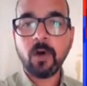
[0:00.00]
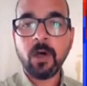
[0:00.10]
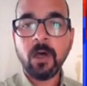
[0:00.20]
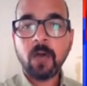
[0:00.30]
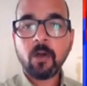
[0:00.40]
the
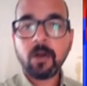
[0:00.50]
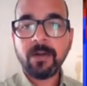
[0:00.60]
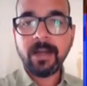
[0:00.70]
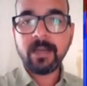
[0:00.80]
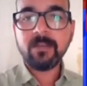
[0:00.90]
one who
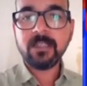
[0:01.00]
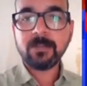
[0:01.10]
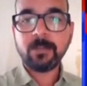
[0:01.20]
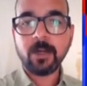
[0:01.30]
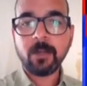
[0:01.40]
were
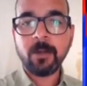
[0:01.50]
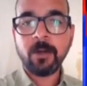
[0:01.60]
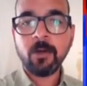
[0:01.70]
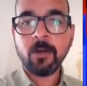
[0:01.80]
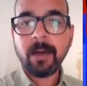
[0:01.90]
coordinating with
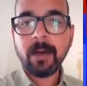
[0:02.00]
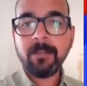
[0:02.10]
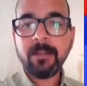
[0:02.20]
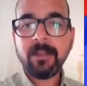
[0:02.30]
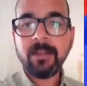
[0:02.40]
this particular
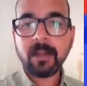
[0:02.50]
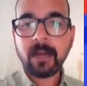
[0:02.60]
module,